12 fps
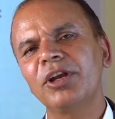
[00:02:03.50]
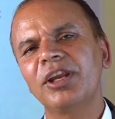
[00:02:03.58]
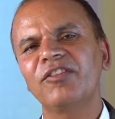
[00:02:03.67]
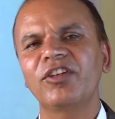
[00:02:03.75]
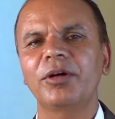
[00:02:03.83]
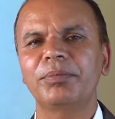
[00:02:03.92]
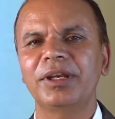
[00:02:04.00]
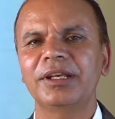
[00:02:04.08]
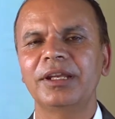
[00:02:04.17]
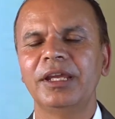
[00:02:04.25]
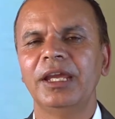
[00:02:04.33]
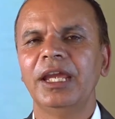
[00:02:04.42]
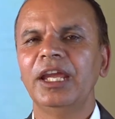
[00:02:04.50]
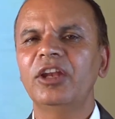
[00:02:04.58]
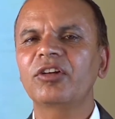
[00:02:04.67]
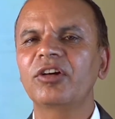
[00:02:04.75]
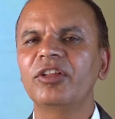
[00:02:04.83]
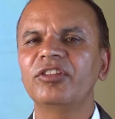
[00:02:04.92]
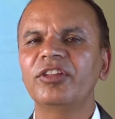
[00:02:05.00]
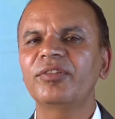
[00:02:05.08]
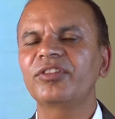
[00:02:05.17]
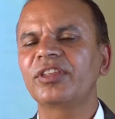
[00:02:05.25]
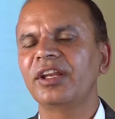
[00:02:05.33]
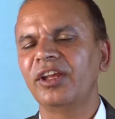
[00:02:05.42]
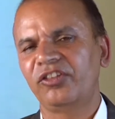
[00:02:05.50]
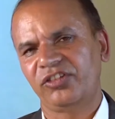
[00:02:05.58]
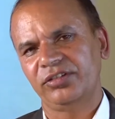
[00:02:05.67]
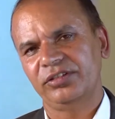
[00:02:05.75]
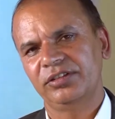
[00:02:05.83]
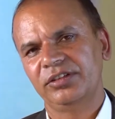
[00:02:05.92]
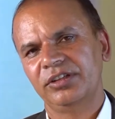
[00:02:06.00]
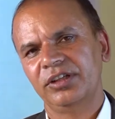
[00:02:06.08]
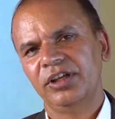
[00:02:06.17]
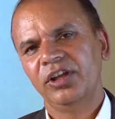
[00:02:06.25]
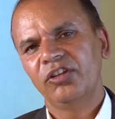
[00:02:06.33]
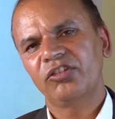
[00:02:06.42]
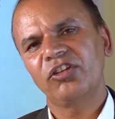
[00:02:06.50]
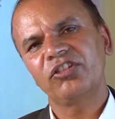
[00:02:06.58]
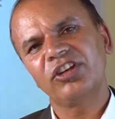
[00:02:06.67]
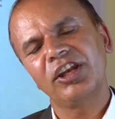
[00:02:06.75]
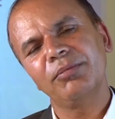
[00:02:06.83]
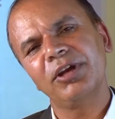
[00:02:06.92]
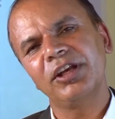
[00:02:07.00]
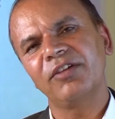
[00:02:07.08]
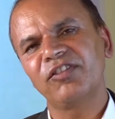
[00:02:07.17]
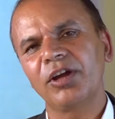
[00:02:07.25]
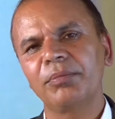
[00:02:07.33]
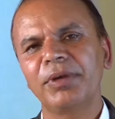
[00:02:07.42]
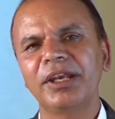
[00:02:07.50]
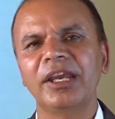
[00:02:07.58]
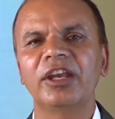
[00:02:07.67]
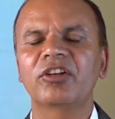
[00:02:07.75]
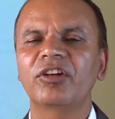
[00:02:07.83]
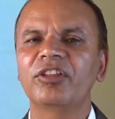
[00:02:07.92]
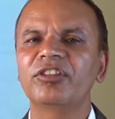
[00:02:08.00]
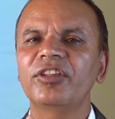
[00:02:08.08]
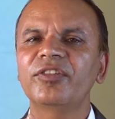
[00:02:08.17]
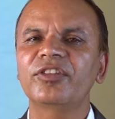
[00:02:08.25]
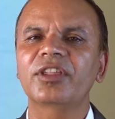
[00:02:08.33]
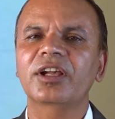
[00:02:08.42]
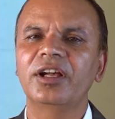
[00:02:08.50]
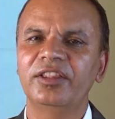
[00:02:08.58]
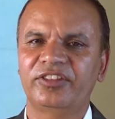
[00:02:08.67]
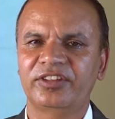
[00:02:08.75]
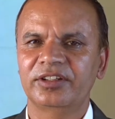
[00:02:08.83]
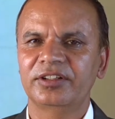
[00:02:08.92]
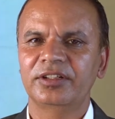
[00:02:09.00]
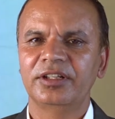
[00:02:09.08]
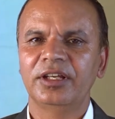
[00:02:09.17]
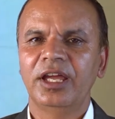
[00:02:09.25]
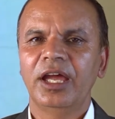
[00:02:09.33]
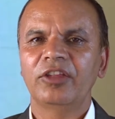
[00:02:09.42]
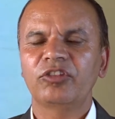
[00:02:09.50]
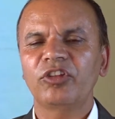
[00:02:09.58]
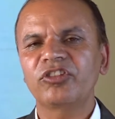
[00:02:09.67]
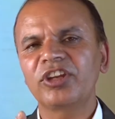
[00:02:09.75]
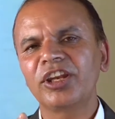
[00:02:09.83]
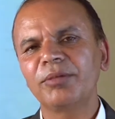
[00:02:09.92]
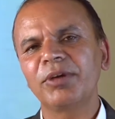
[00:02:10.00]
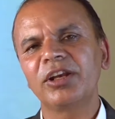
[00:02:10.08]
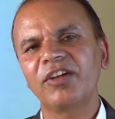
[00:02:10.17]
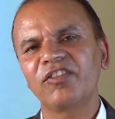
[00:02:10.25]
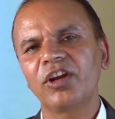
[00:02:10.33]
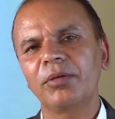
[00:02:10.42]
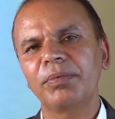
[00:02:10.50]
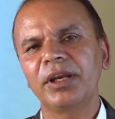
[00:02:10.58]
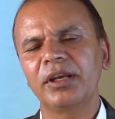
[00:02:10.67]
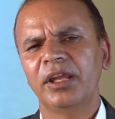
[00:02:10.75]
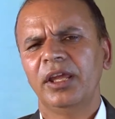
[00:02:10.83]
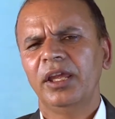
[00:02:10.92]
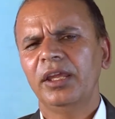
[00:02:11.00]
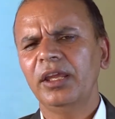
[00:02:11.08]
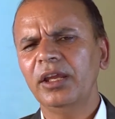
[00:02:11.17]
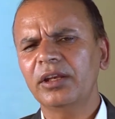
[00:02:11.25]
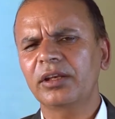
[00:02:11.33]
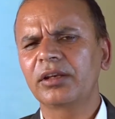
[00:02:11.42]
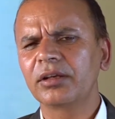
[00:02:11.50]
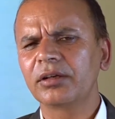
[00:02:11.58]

development, it conserves the nature. Sustainable development, it conserves the culture. Sustainable development, it